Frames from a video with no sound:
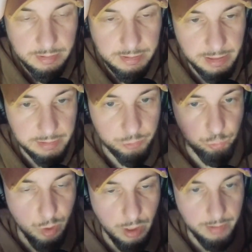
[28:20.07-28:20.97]
guess
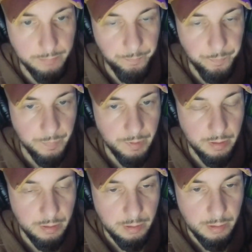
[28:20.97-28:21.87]
what?
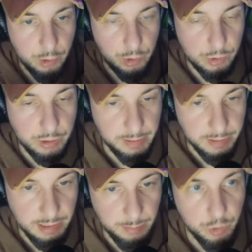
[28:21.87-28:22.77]

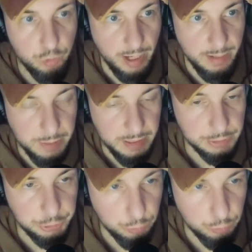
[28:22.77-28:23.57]
Crimea, as you